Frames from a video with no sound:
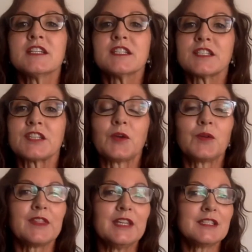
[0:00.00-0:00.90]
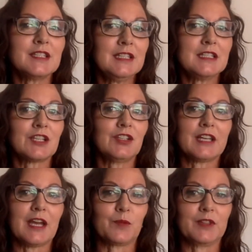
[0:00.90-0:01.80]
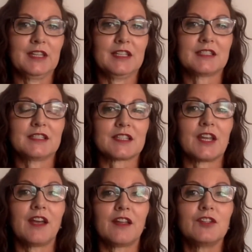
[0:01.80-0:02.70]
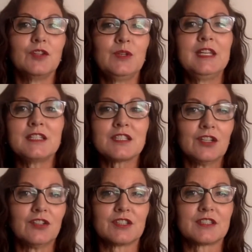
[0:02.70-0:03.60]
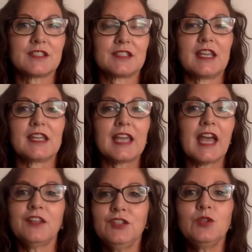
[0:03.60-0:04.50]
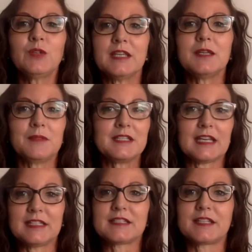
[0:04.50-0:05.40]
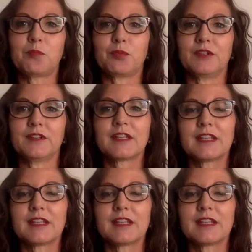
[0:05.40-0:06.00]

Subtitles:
So things you need to look at with this is that you need to look to see, can you keep the data separate?